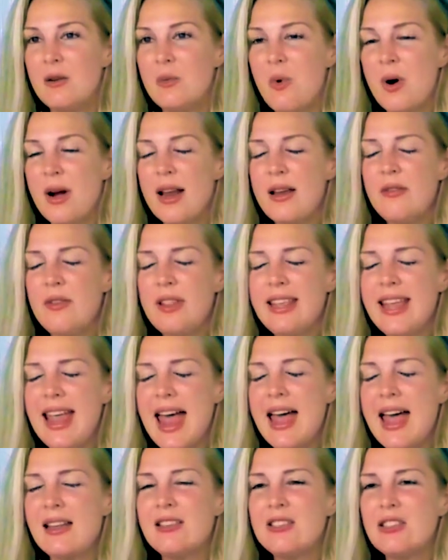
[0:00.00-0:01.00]
Whatever
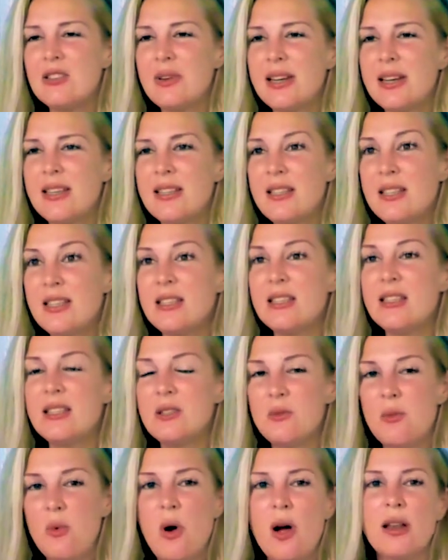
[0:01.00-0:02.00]
the answer is, this
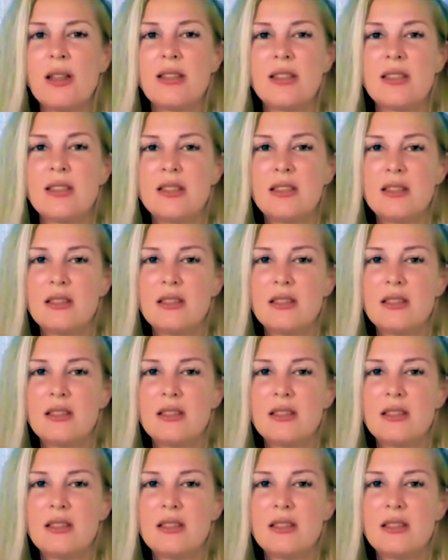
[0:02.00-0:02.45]
is what